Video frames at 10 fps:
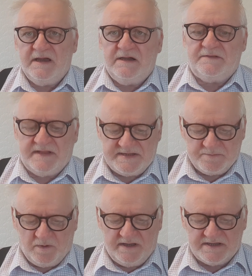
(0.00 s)
And that's
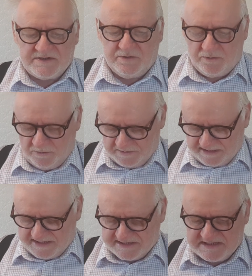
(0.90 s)
why it's called
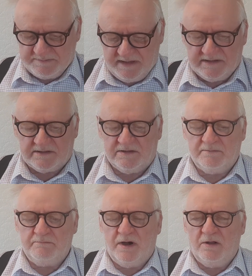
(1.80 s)
a spindle
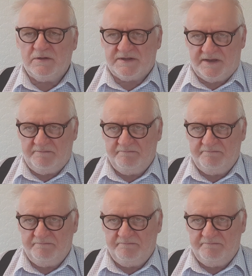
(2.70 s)
molder.